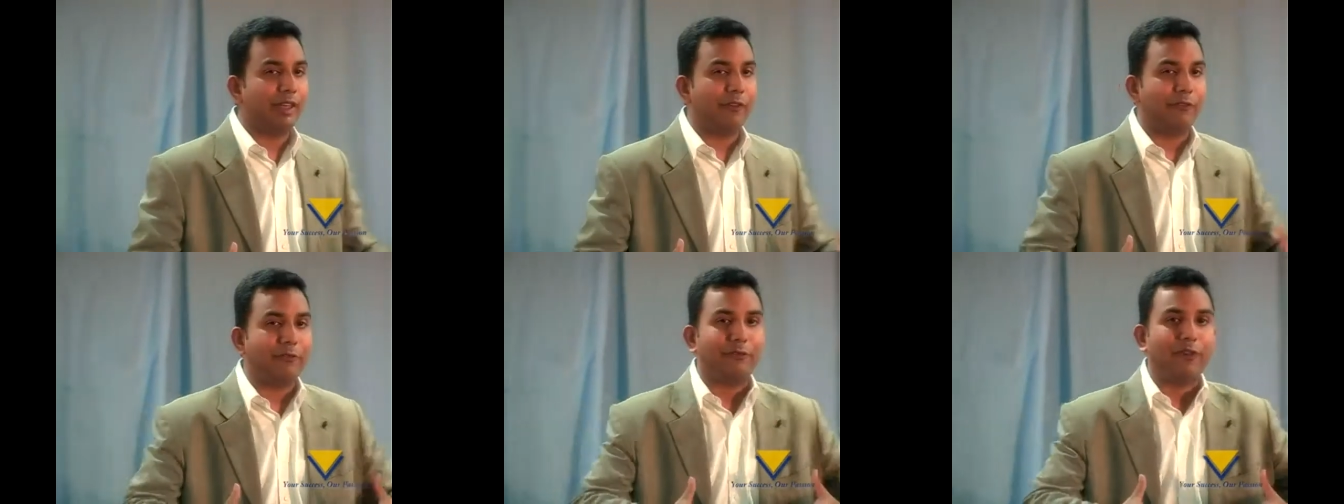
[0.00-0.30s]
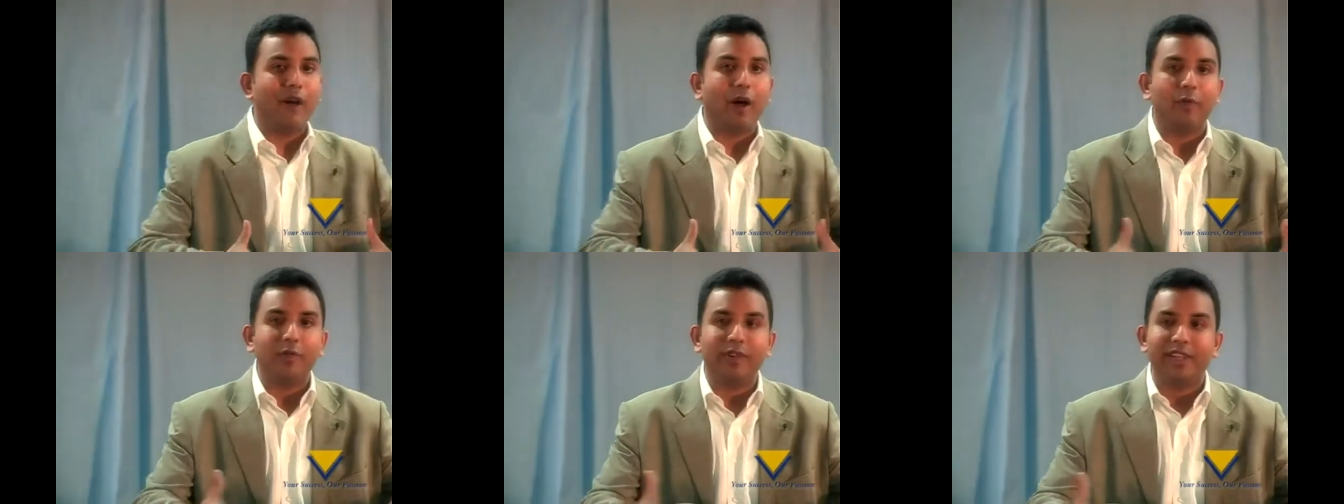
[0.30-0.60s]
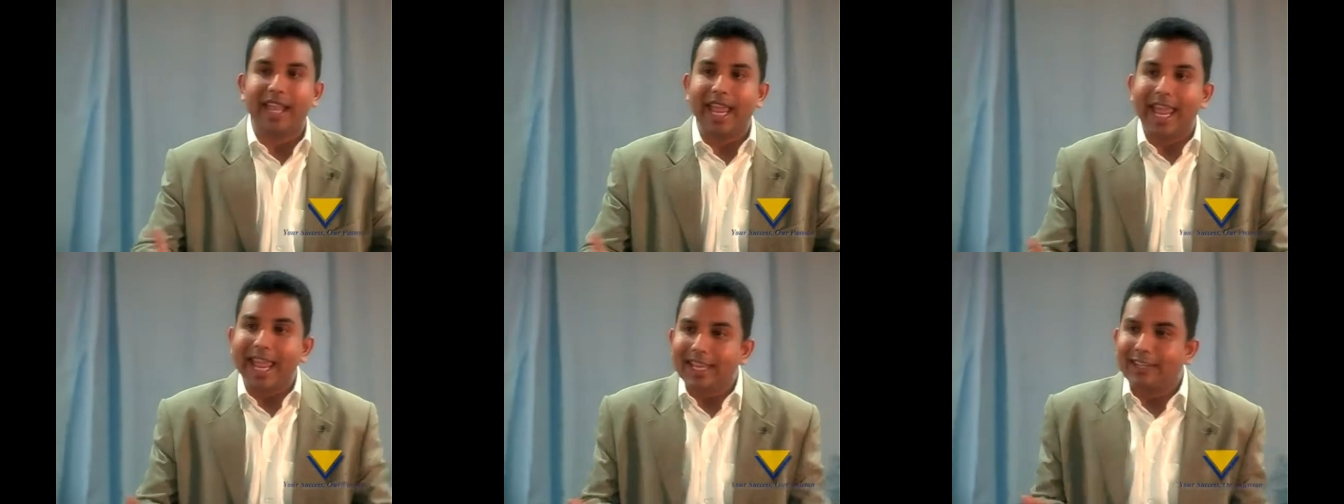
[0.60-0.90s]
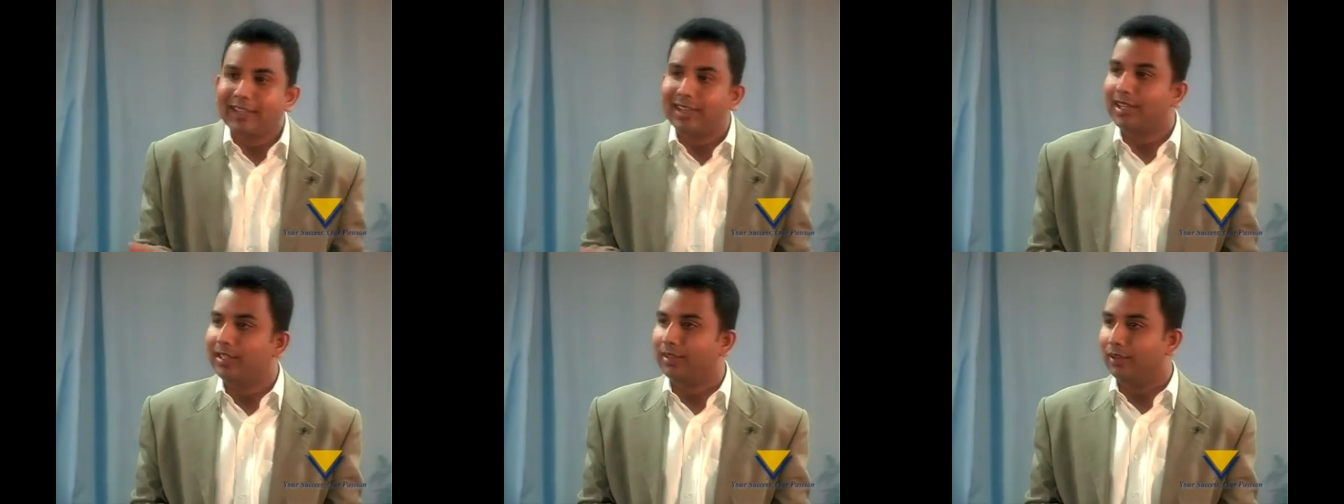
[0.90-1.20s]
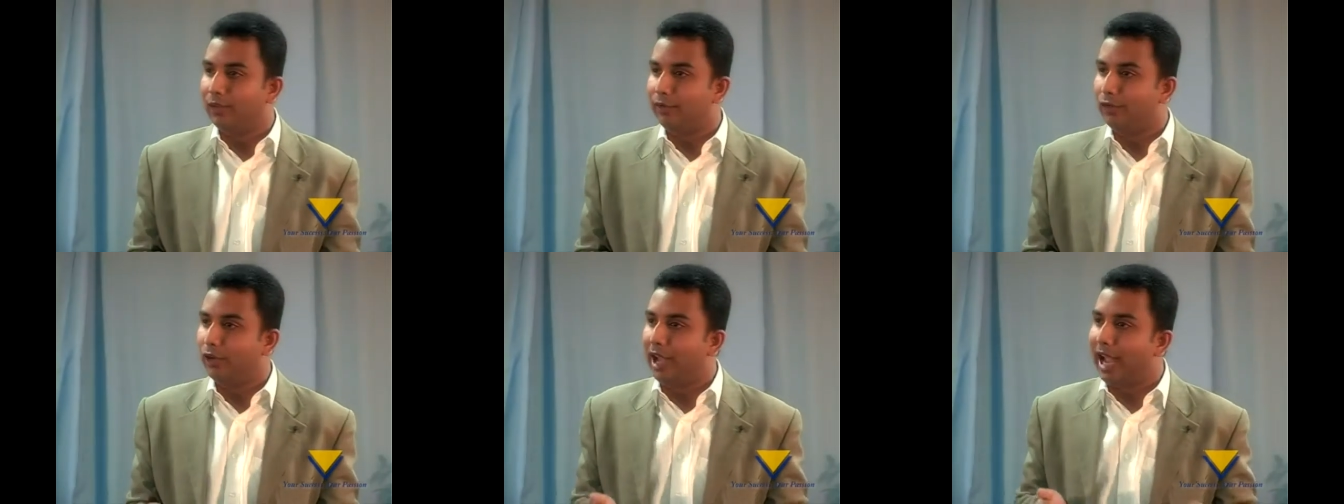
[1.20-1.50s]
The foundation
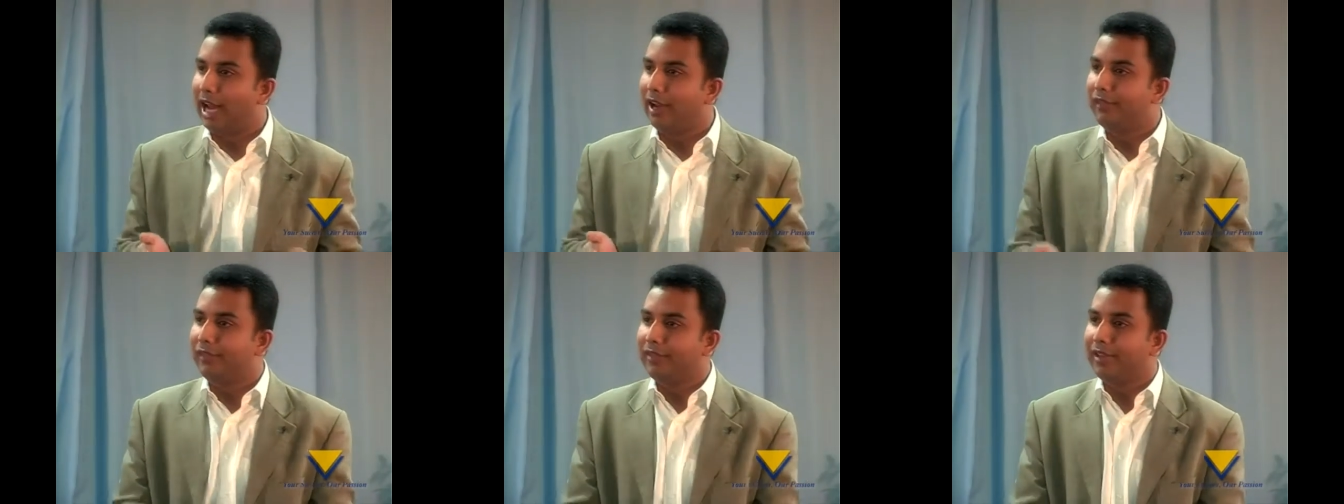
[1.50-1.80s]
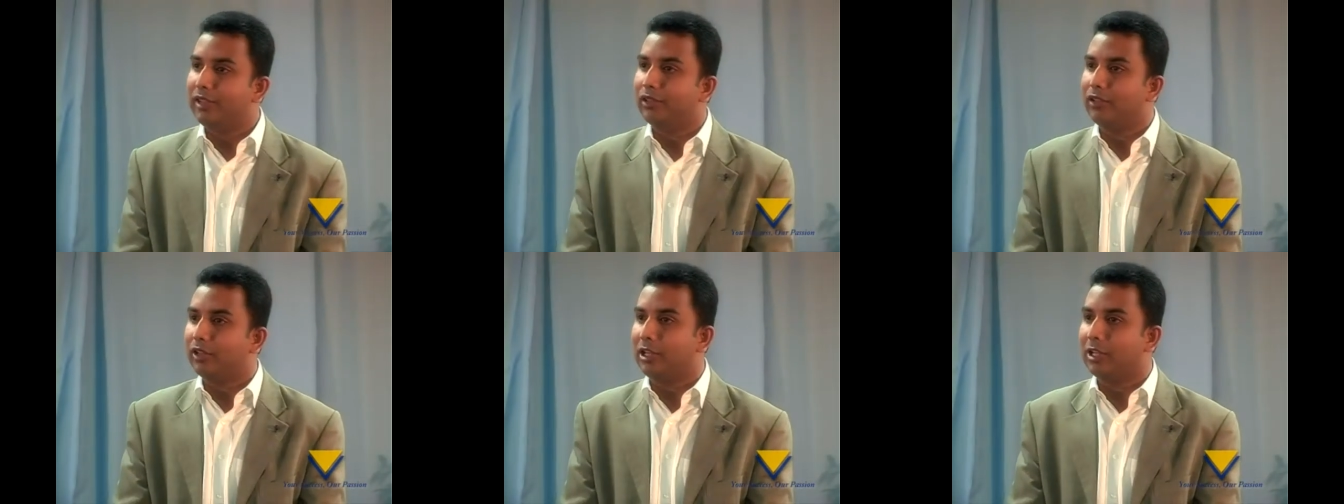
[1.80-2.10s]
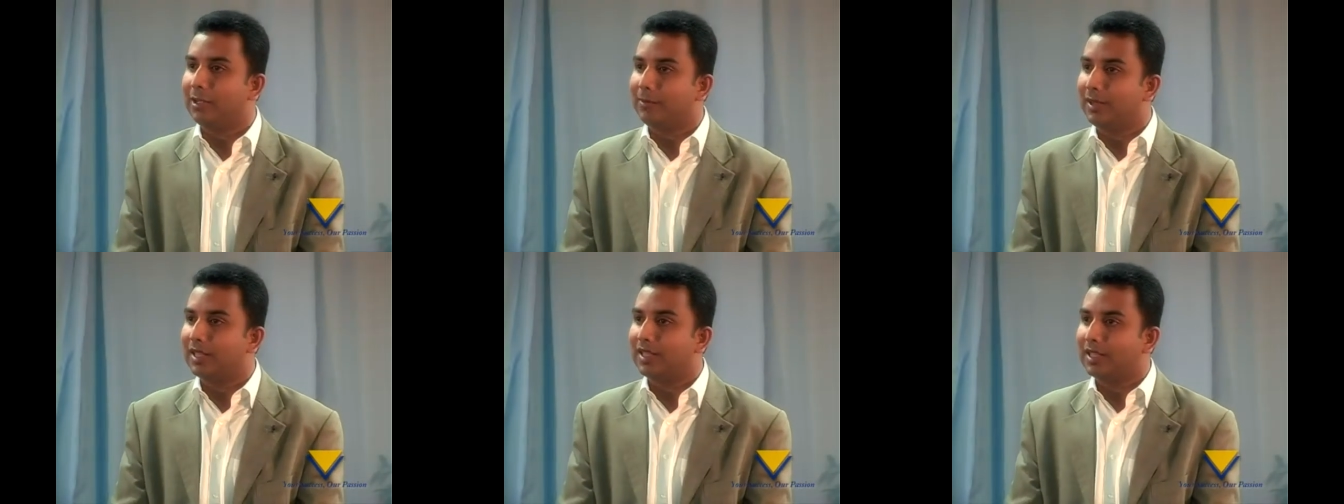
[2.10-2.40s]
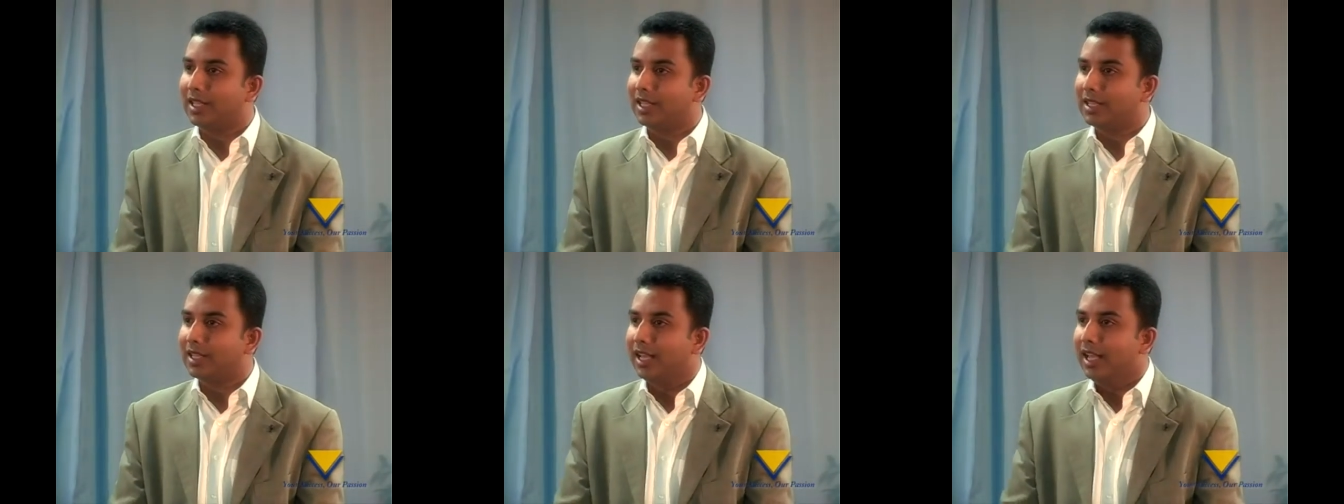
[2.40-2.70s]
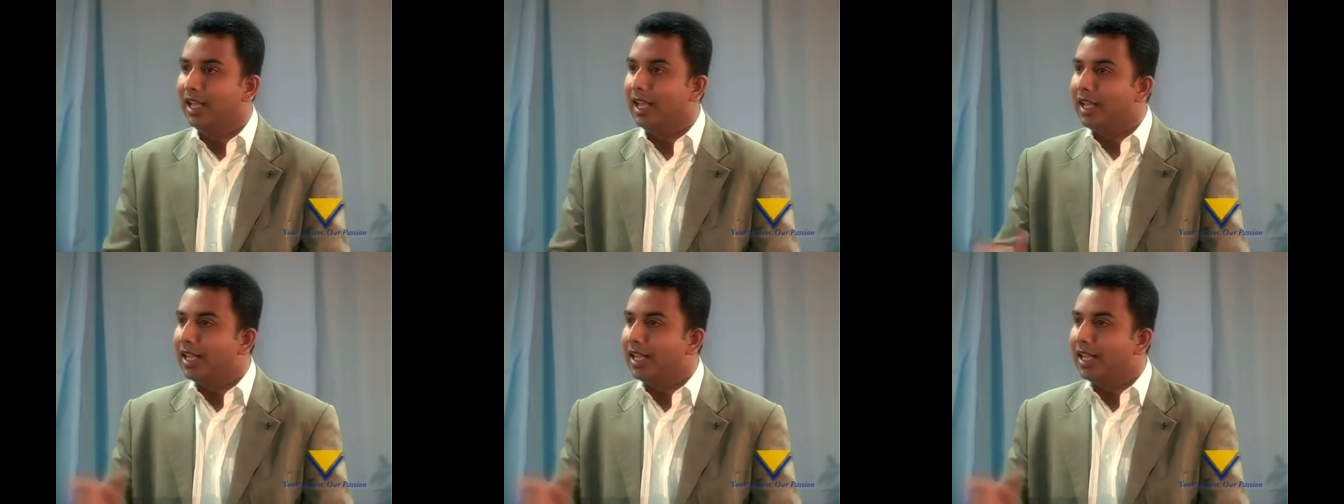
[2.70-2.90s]
of your entry into this business